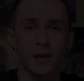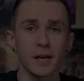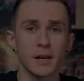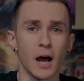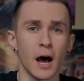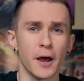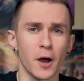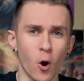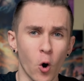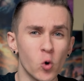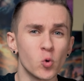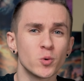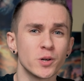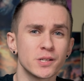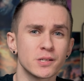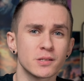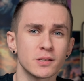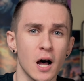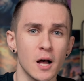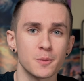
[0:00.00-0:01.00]
I
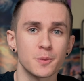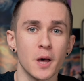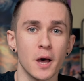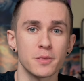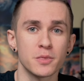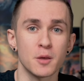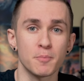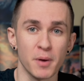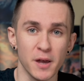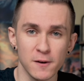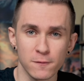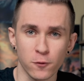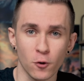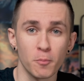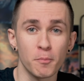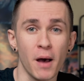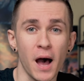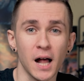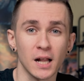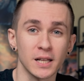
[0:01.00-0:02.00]
always thought that the paid for
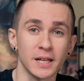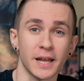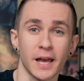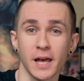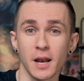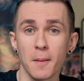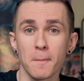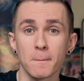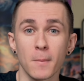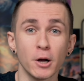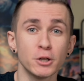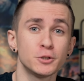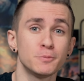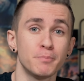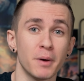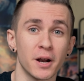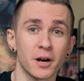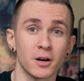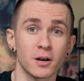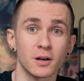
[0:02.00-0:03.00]
palette had a much
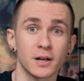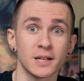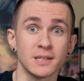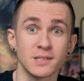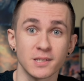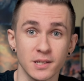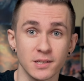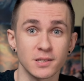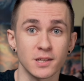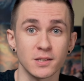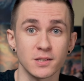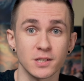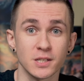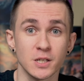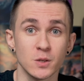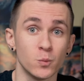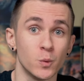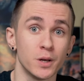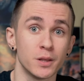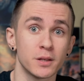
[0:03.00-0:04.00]
better
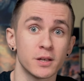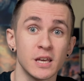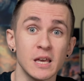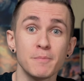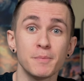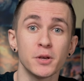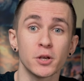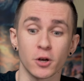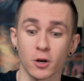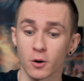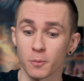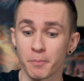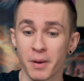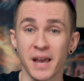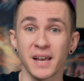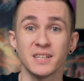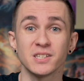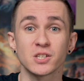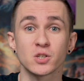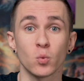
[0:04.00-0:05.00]
consistency with keeping your
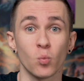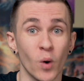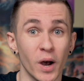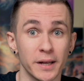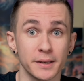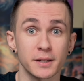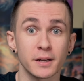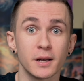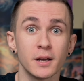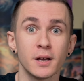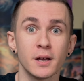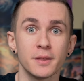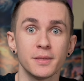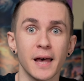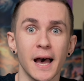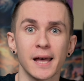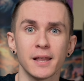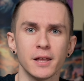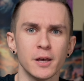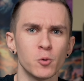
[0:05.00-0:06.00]
paints wet,
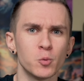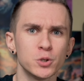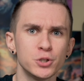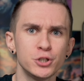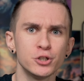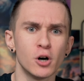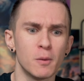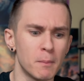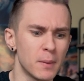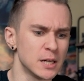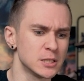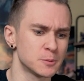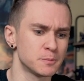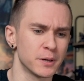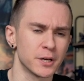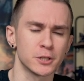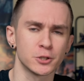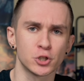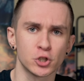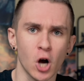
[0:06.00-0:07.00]
that it would do a much
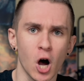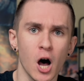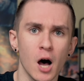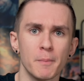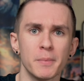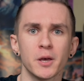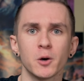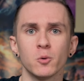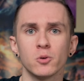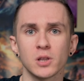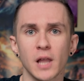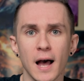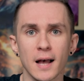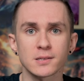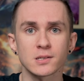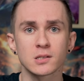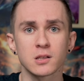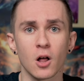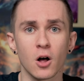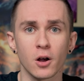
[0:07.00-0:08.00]
better job, it will
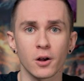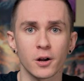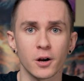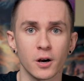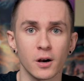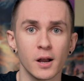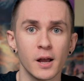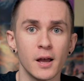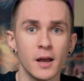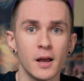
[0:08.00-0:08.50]
last longer.